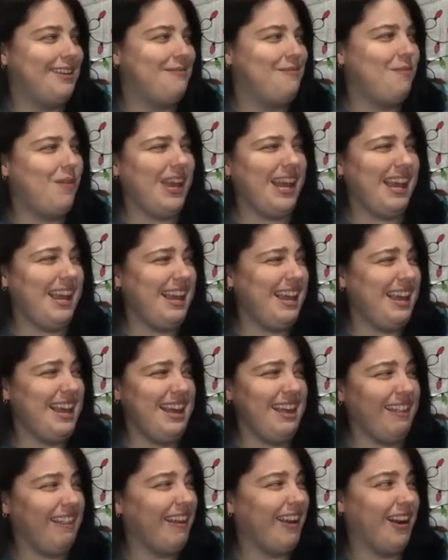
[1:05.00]
"Me
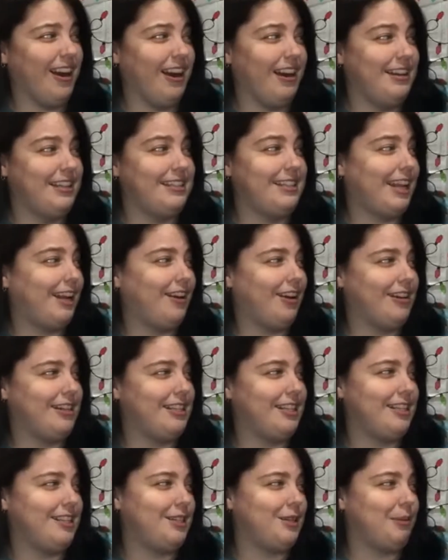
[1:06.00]
either," said her
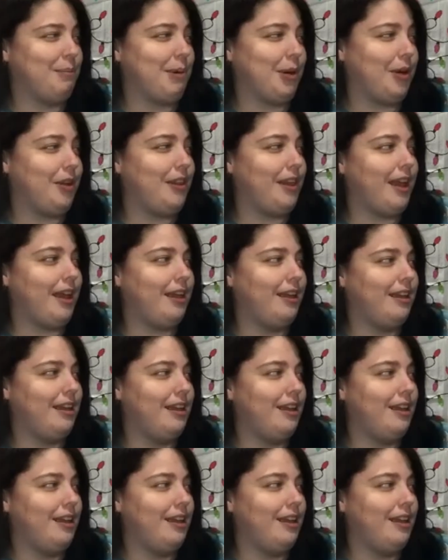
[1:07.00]
sister Martha.